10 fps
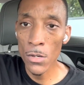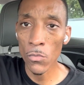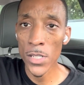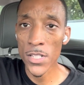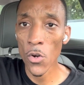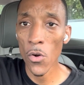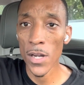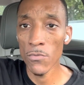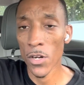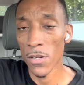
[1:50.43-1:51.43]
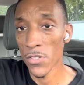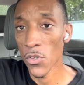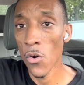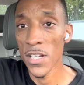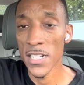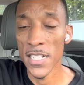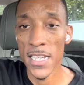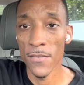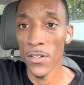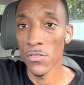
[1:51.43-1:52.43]
was going, where he was going, to
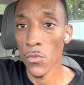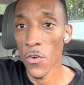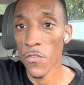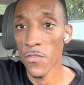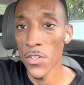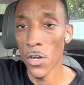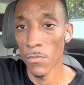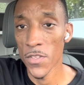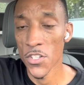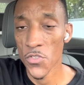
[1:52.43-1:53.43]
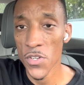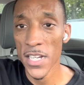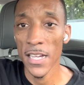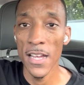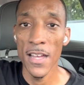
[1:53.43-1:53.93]
see if it was worth, you know, the streak